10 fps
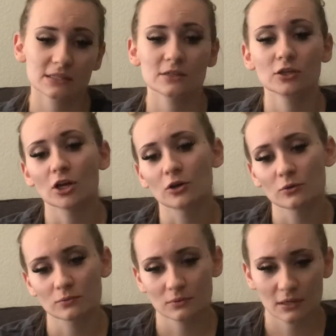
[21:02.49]
you
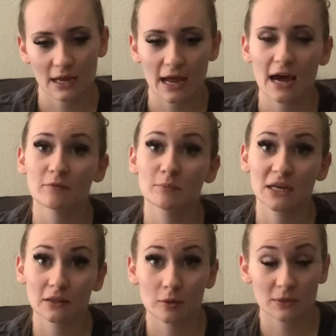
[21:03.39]
know, have been a
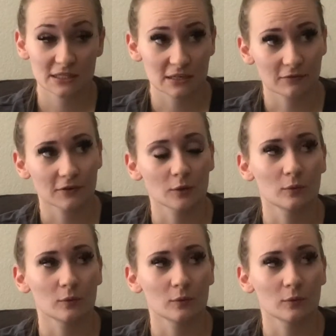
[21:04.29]
little bit different.